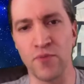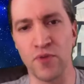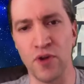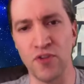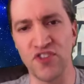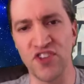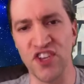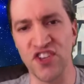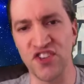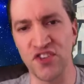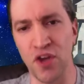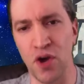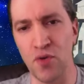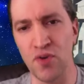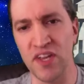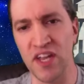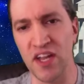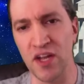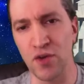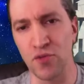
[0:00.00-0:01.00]
for Bruce's
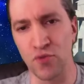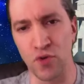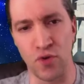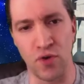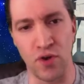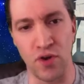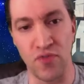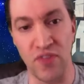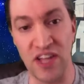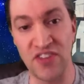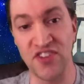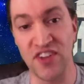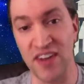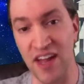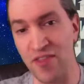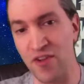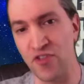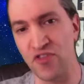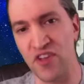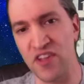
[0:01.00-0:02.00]
no-kill rule that's
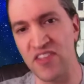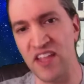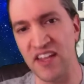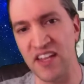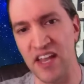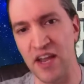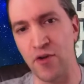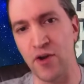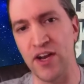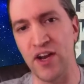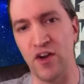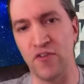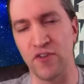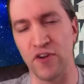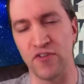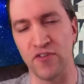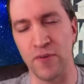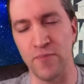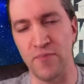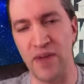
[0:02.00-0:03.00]
another thing that carried
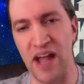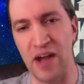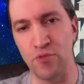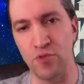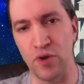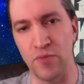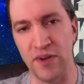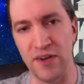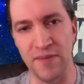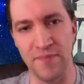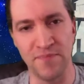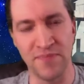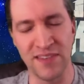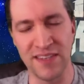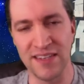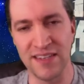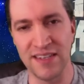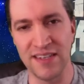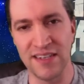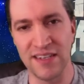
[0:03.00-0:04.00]
over from Batwoman.
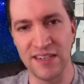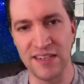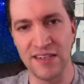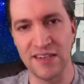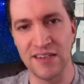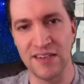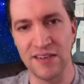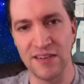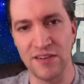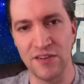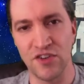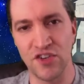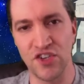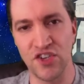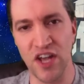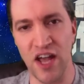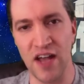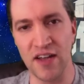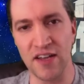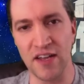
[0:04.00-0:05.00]

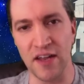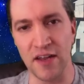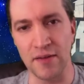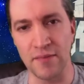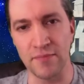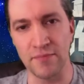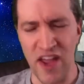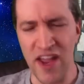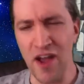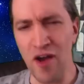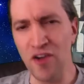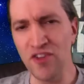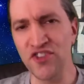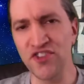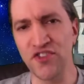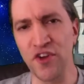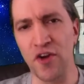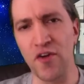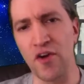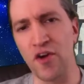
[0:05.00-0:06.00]
Shocking. They all
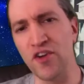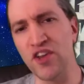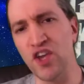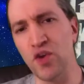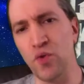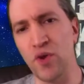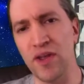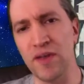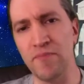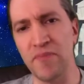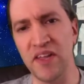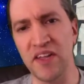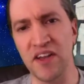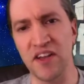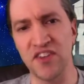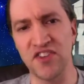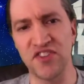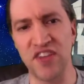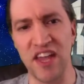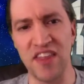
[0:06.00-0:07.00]
start arguing
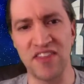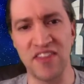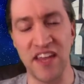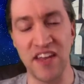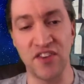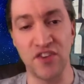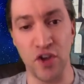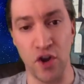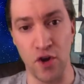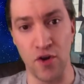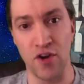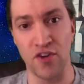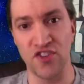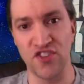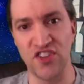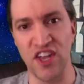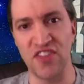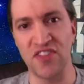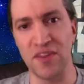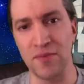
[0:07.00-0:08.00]
because they think Turner
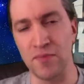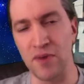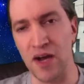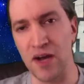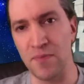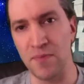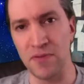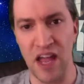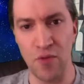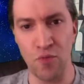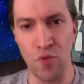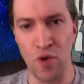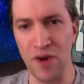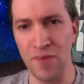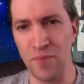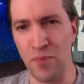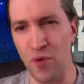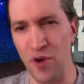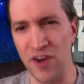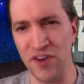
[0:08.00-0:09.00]
set them up. At
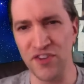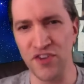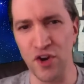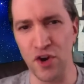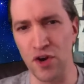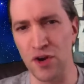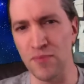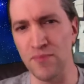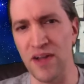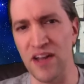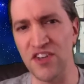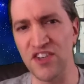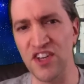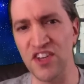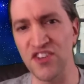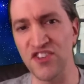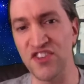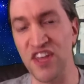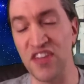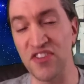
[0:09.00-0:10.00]
one point, Turner
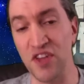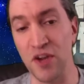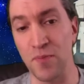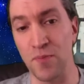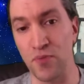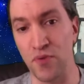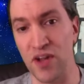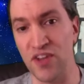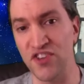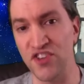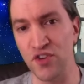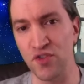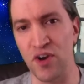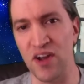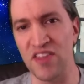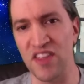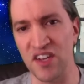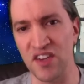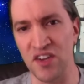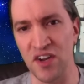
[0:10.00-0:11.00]
mentions that their prints are
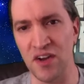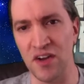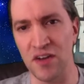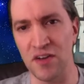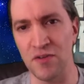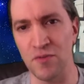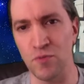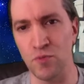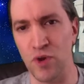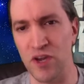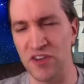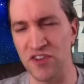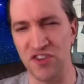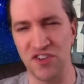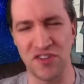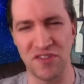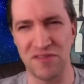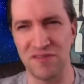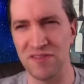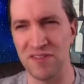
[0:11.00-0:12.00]
on the gun,
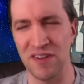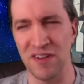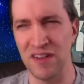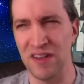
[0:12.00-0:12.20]
which